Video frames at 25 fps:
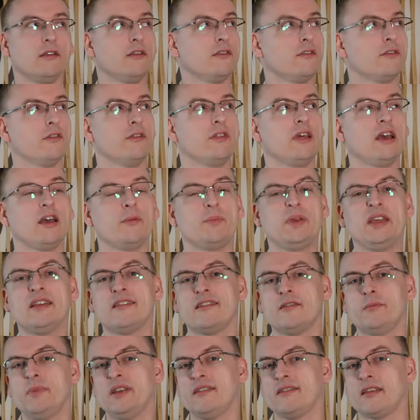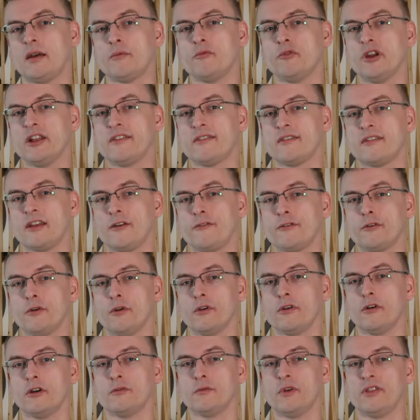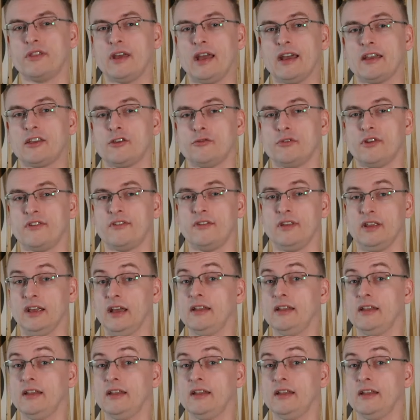So there appears to be some weird stuff going on with accuracy.